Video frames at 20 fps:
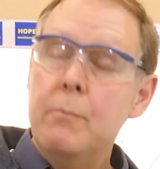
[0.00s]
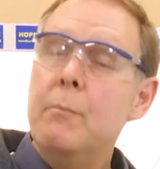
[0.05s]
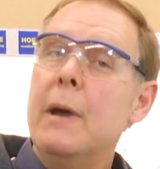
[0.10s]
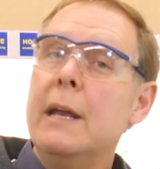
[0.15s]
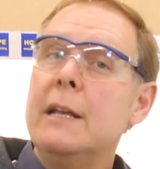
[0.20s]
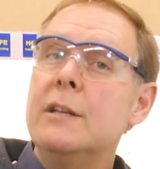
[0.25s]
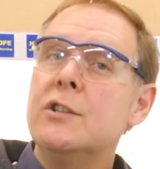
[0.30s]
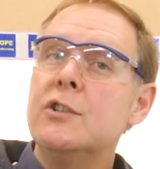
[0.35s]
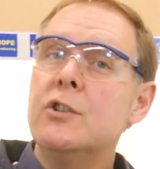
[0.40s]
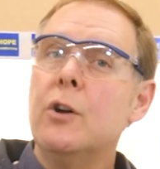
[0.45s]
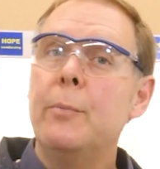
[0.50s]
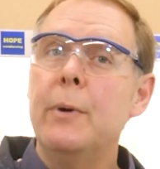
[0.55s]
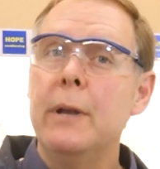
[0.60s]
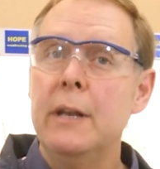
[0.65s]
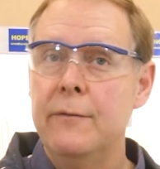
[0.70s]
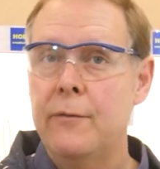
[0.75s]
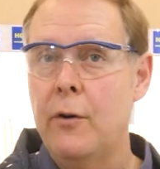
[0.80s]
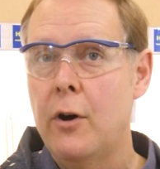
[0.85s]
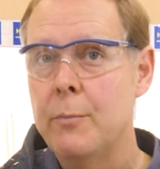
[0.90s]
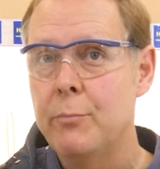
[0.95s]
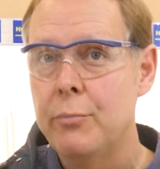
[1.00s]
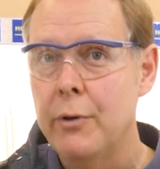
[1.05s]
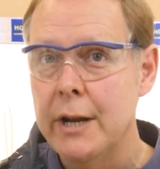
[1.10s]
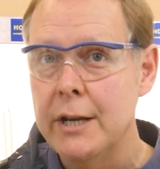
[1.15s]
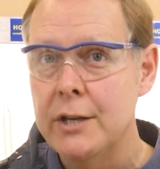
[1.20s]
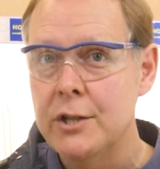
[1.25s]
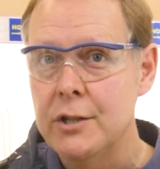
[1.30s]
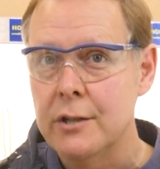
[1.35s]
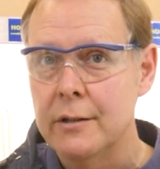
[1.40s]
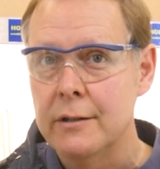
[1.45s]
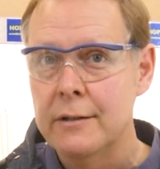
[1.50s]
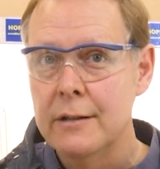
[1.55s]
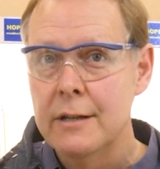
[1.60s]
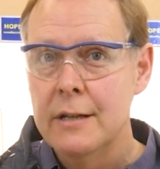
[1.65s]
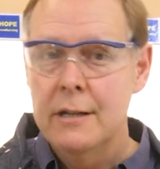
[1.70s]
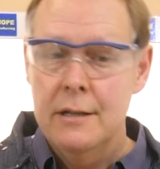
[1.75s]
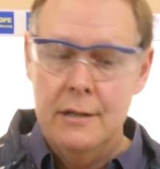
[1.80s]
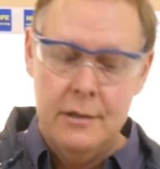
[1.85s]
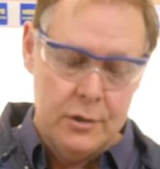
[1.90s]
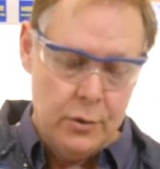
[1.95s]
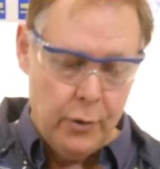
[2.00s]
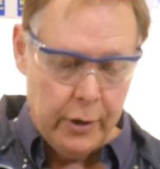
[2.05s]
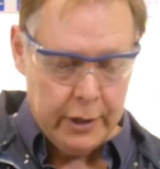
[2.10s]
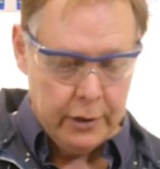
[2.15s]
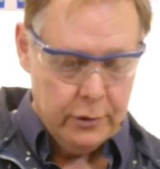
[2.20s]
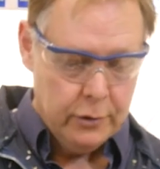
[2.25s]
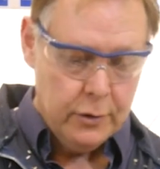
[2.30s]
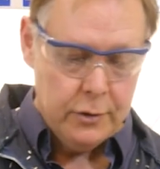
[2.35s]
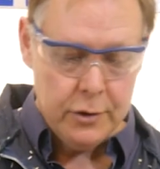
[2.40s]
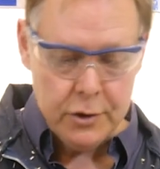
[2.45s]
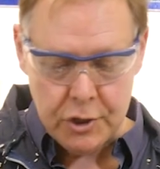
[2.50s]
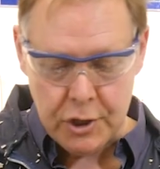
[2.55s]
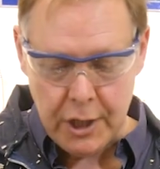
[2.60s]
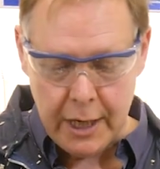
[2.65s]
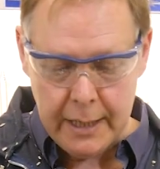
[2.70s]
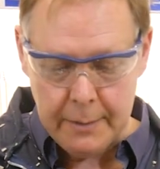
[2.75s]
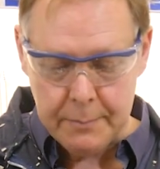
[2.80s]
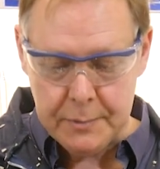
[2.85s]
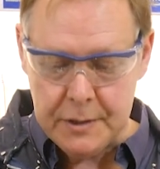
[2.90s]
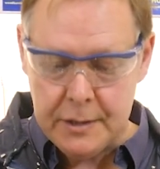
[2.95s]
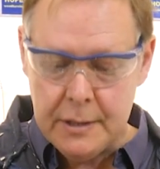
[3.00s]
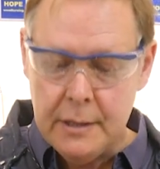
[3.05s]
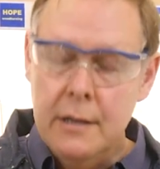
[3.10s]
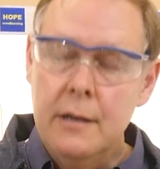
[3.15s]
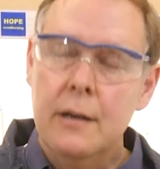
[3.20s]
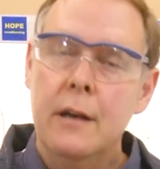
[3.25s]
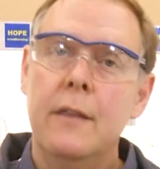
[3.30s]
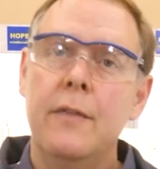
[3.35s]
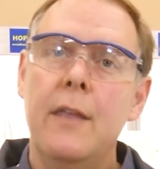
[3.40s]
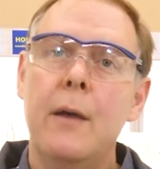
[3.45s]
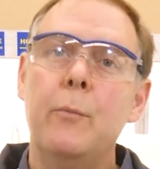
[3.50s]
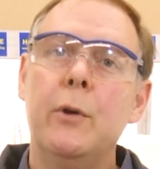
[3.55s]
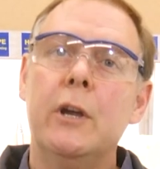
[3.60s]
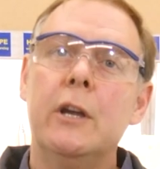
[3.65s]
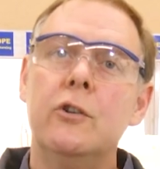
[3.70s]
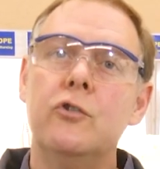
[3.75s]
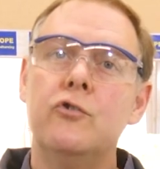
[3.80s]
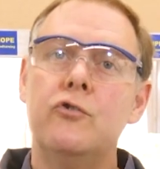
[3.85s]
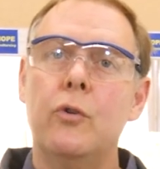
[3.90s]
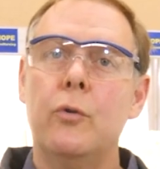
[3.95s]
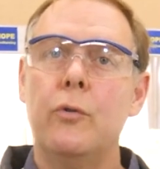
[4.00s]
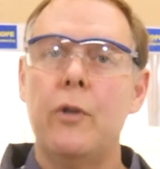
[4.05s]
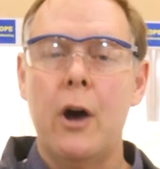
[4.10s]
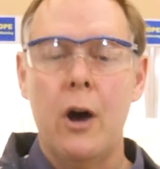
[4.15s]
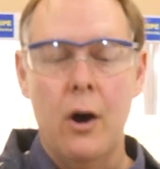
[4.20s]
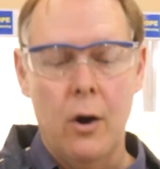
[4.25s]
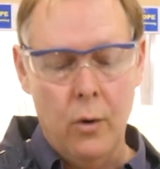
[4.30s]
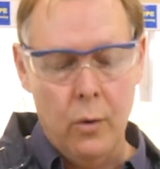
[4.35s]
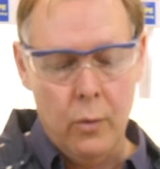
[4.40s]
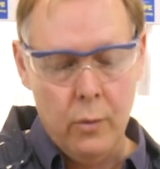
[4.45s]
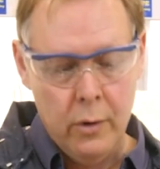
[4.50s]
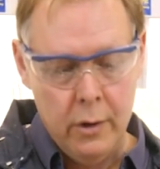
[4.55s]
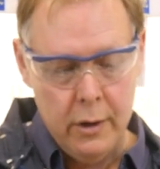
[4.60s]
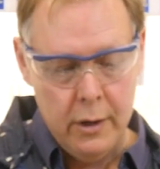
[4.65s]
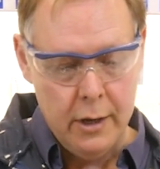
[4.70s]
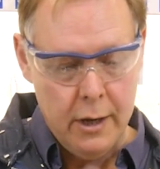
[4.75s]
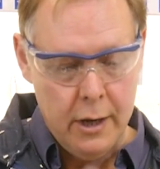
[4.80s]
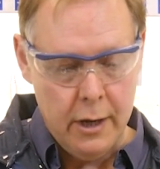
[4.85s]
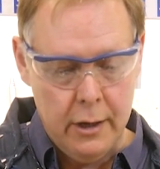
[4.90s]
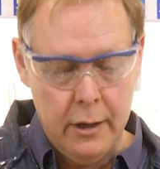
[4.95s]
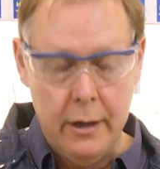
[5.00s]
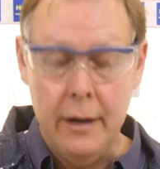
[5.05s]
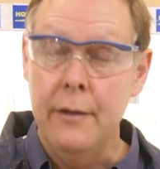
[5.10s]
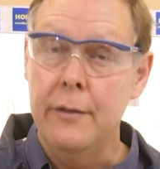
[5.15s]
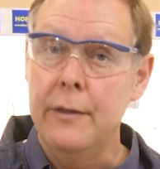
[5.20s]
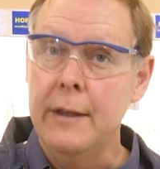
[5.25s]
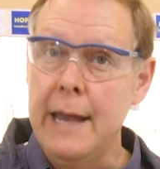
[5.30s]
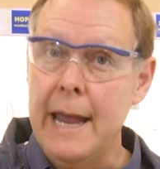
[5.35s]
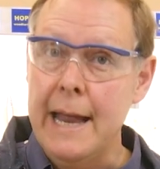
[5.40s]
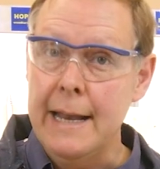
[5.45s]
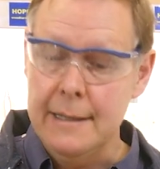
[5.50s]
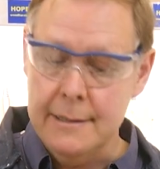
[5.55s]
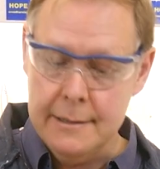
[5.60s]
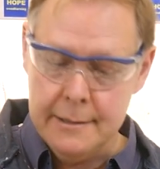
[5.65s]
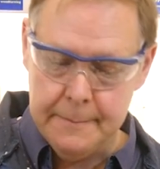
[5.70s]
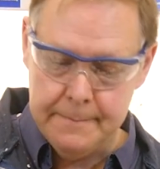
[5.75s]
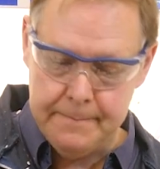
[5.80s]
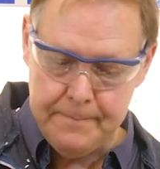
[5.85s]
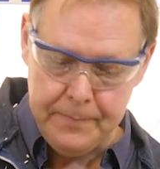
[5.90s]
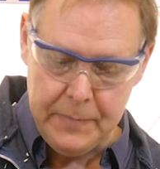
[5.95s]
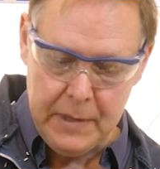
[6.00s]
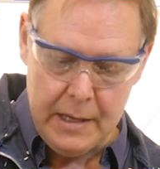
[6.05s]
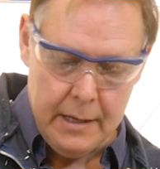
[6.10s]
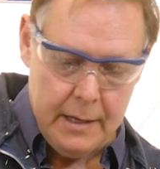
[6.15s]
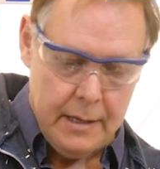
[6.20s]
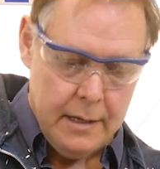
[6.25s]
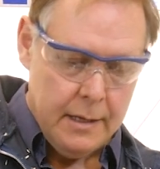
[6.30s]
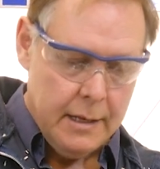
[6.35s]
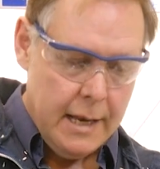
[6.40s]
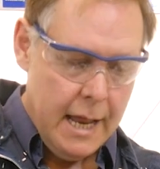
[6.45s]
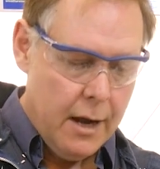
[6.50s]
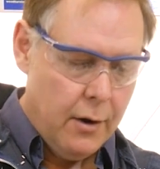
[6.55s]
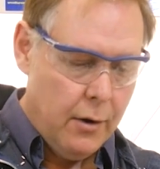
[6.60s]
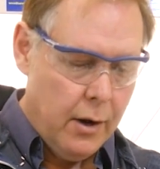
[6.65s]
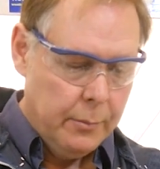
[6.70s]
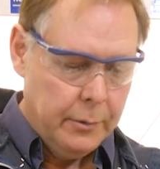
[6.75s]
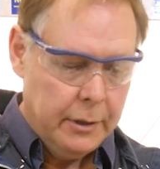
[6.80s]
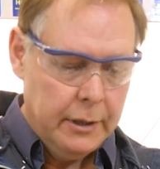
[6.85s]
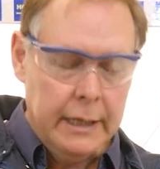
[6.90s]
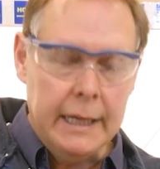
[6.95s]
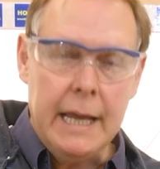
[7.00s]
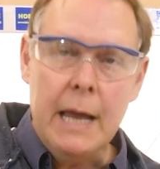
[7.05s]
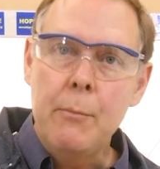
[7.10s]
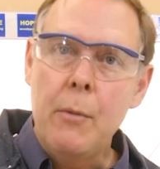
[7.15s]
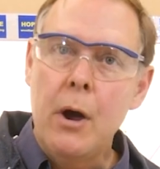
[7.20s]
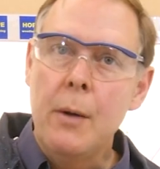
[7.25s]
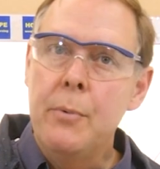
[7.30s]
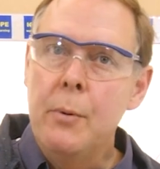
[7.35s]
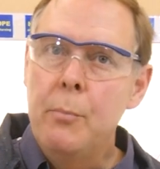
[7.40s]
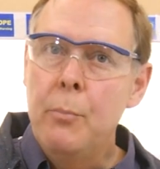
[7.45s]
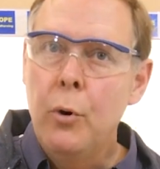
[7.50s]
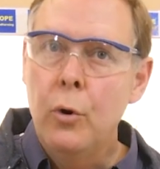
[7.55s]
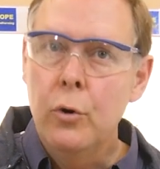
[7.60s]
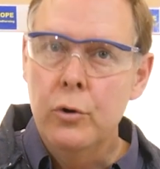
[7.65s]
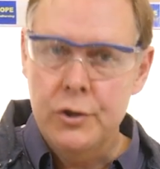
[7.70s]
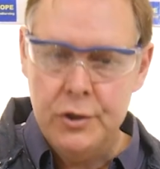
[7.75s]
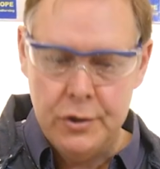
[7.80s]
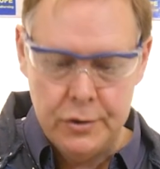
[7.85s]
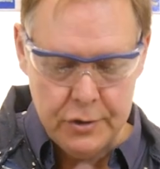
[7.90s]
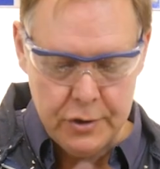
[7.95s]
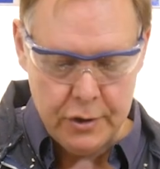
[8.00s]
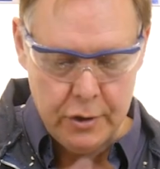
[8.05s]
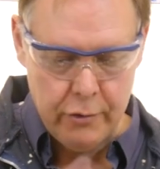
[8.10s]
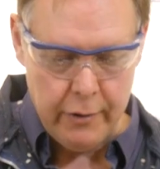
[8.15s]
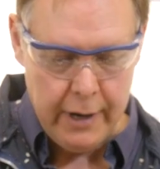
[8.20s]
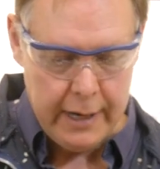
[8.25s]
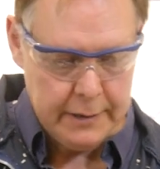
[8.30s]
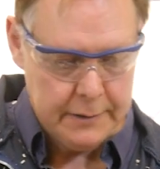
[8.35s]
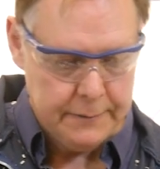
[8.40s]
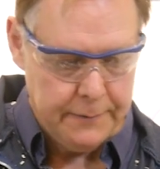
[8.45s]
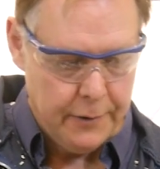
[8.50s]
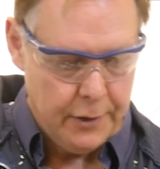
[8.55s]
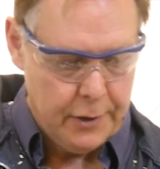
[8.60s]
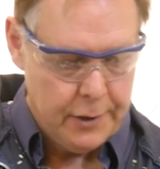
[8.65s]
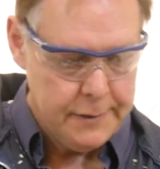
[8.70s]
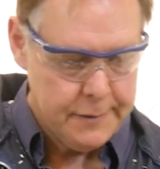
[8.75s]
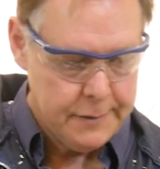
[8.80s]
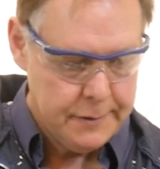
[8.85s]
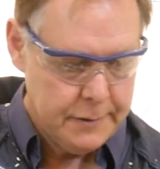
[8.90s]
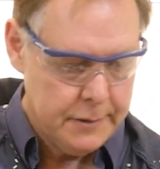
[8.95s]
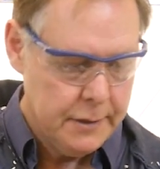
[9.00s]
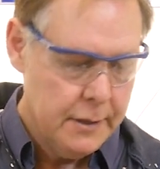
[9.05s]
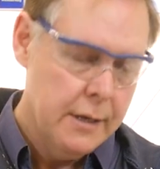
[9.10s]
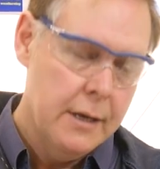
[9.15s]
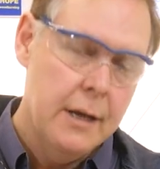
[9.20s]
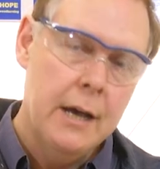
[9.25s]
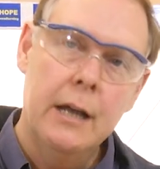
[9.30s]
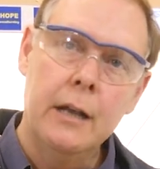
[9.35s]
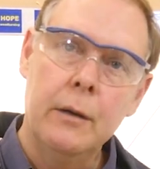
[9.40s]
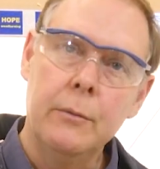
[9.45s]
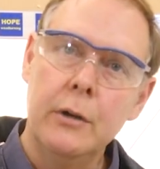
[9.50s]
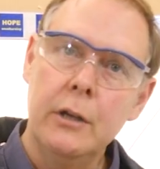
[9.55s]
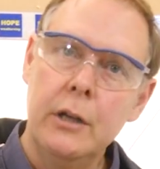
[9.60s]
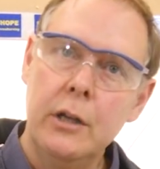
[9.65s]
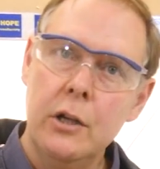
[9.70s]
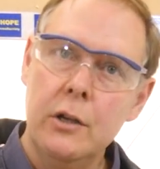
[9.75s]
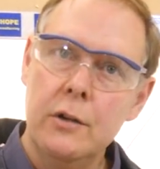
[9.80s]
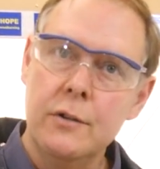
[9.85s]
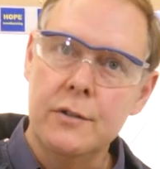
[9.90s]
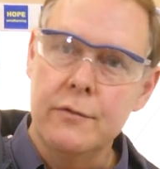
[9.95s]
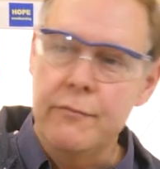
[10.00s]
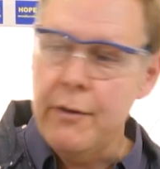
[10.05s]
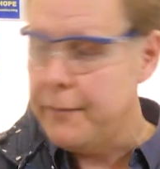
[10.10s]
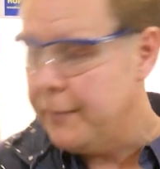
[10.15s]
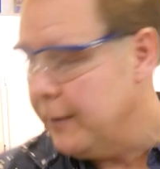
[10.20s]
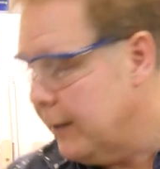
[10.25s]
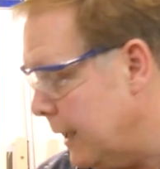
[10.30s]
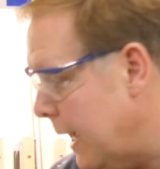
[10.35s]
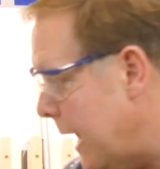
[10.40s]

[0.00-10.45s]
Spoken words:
may stop any vibration. So I can do the shapes and then we can drill the hole at the end. Now I'm going to get my proportions correct first, and I'm going to use the roughing